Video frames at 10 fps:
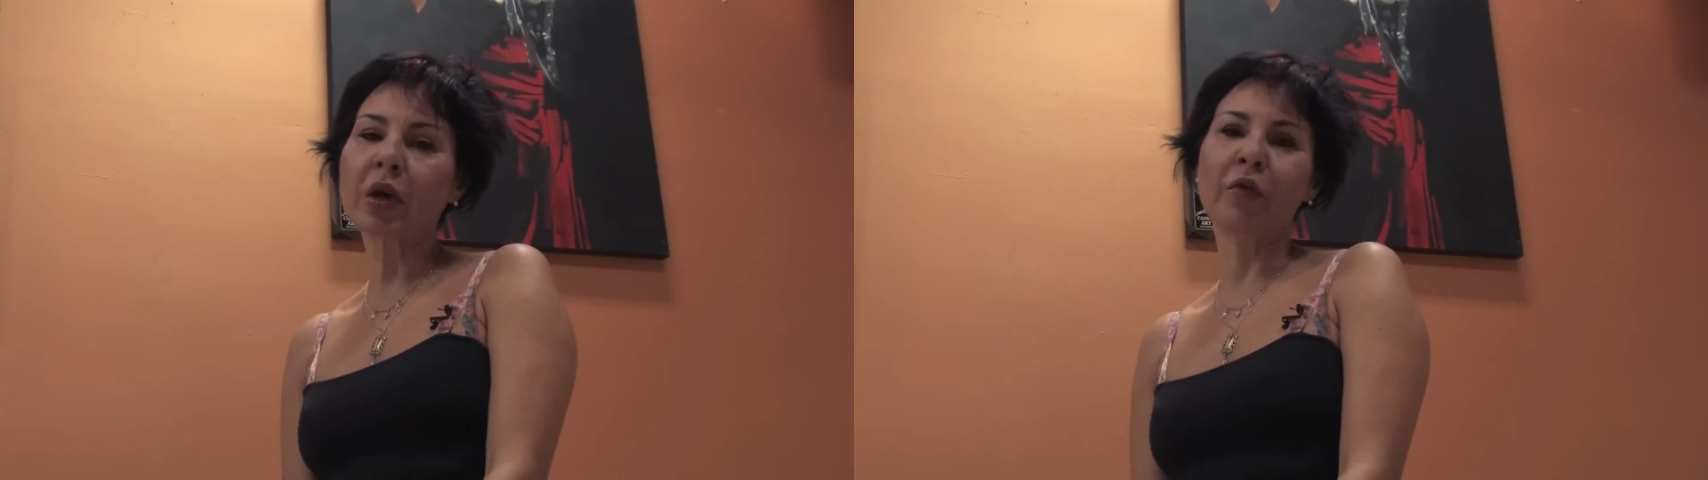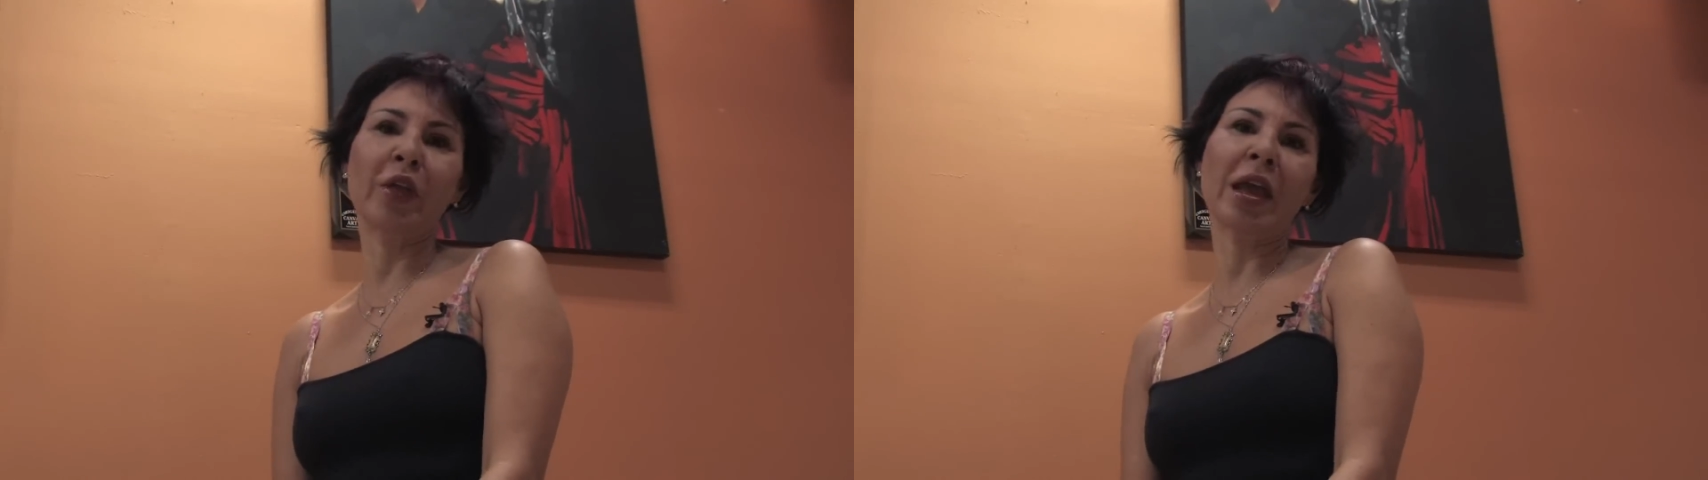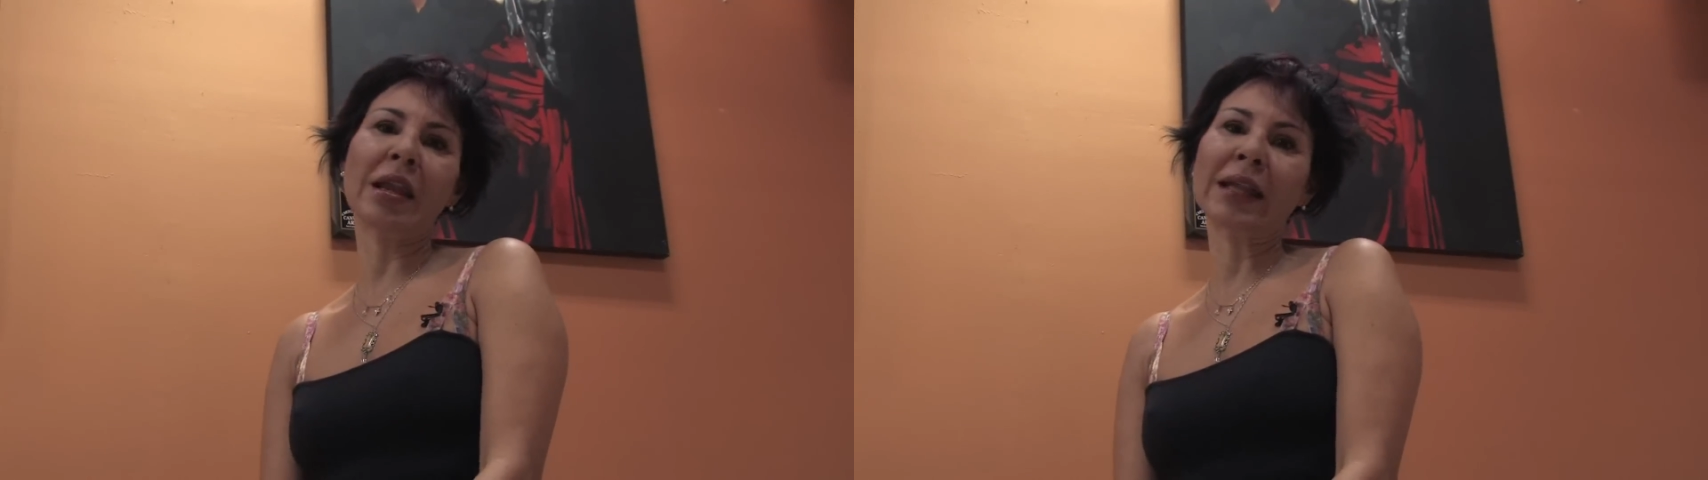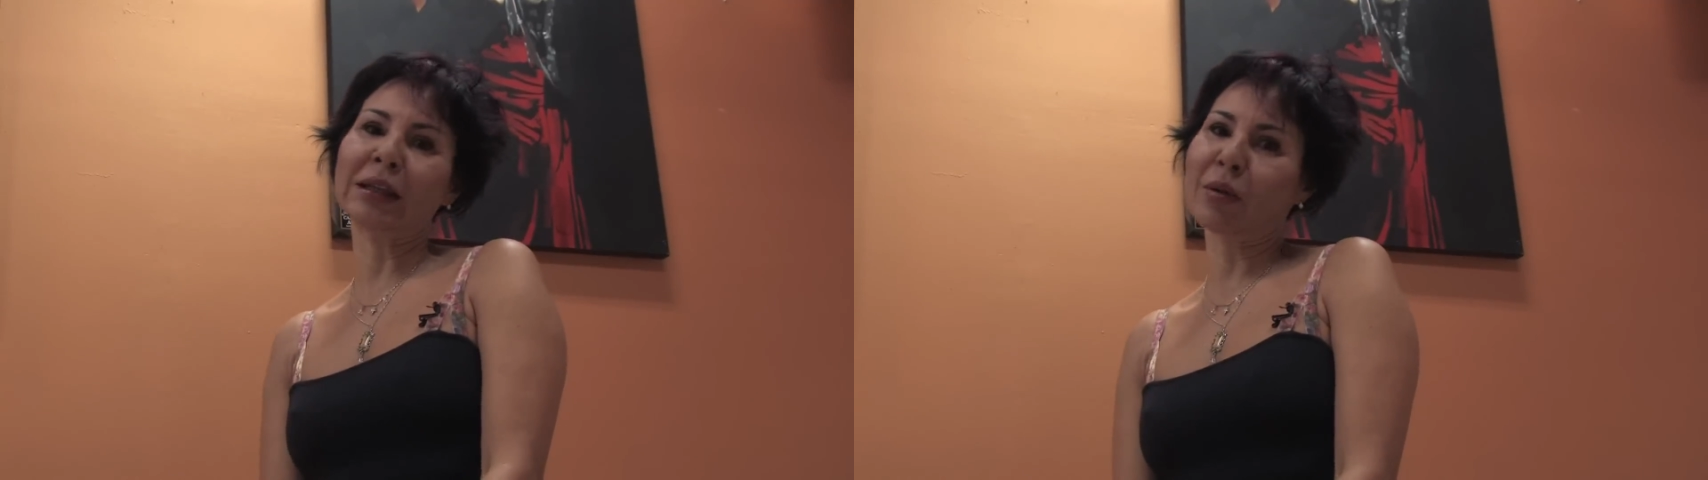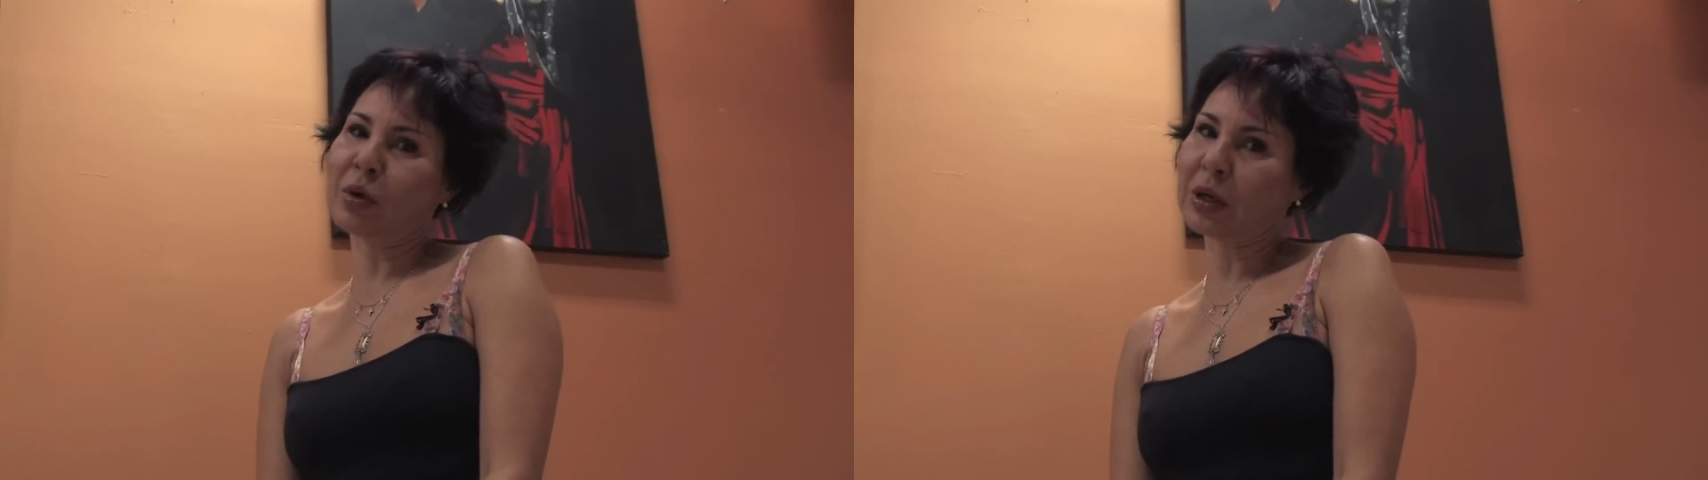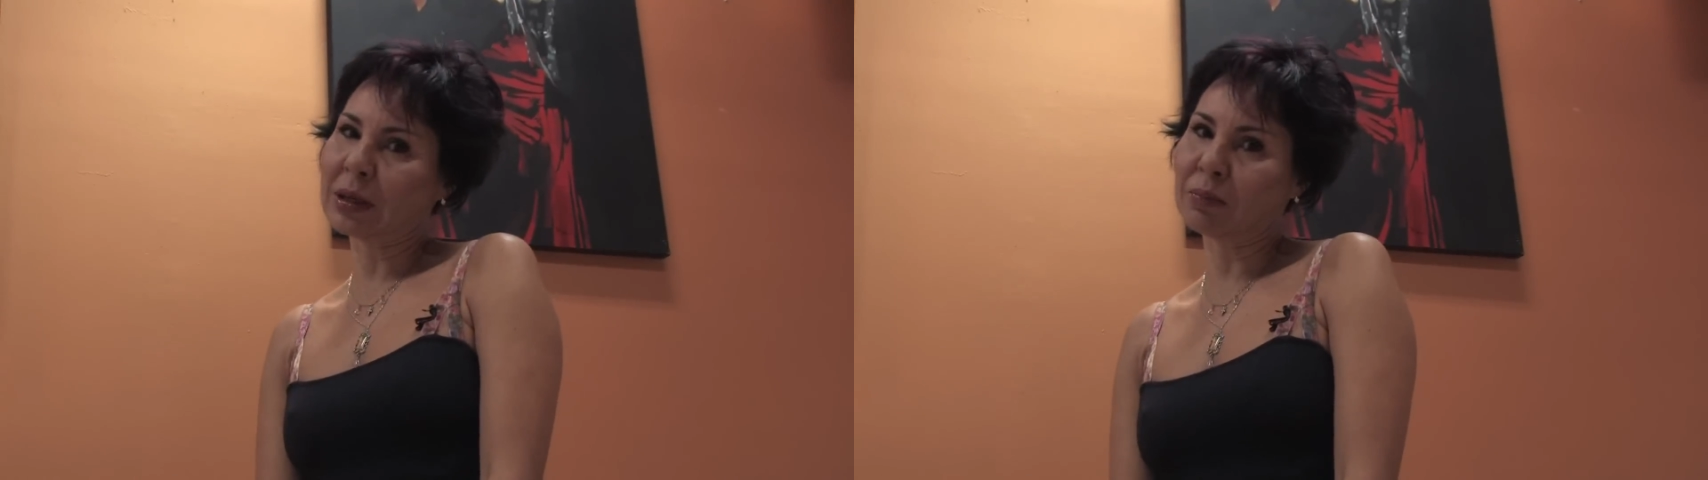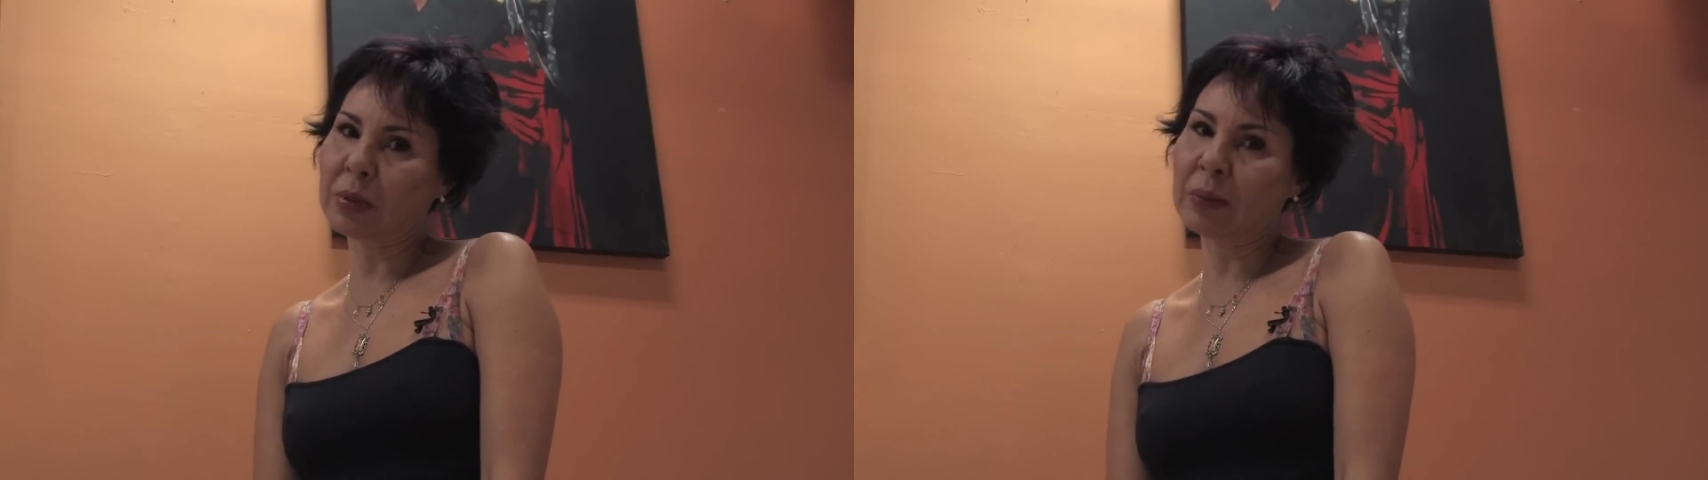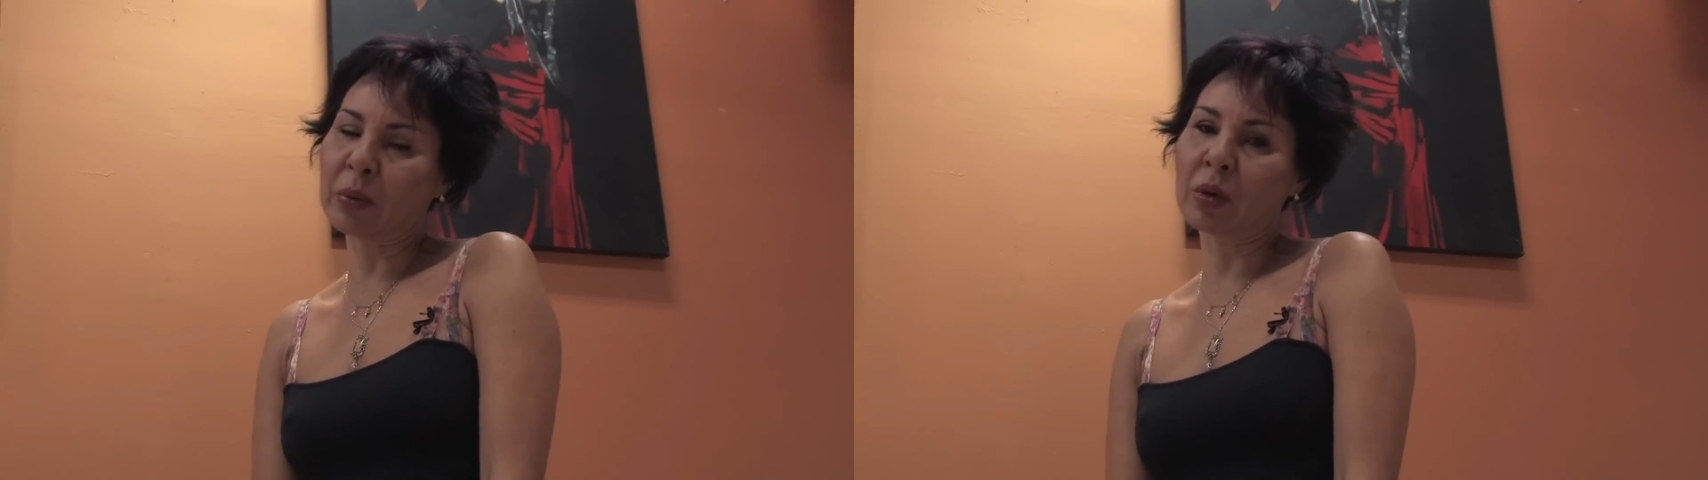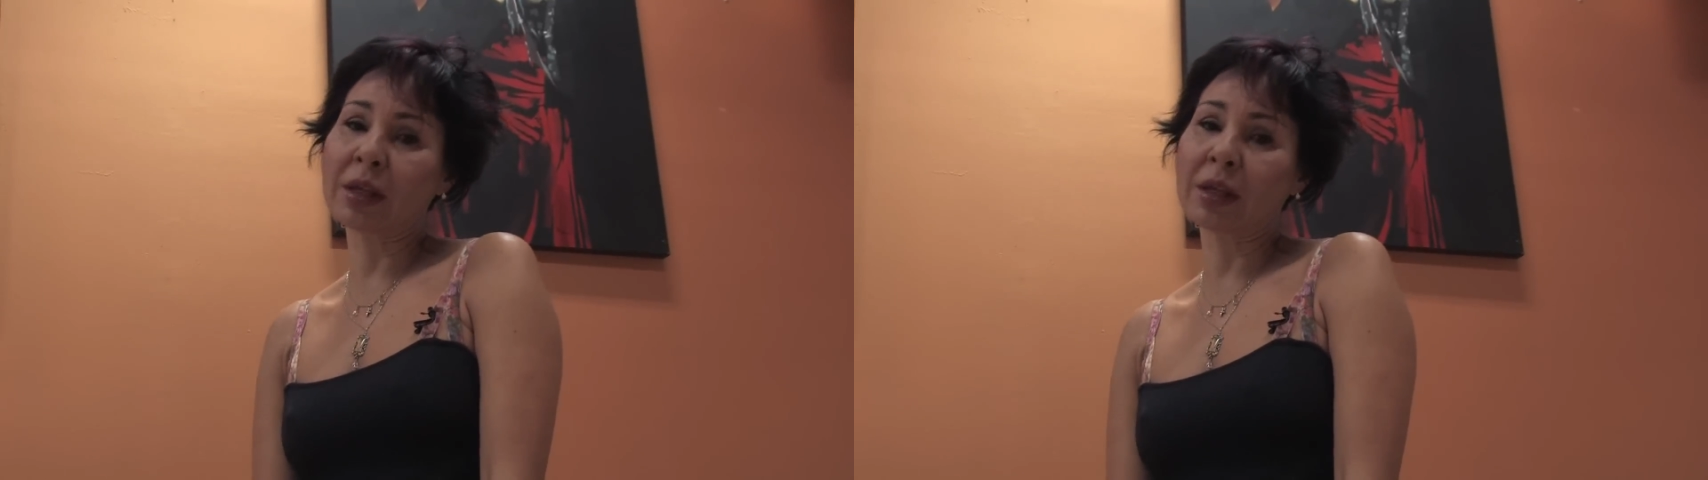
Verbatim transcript: of the Latin American people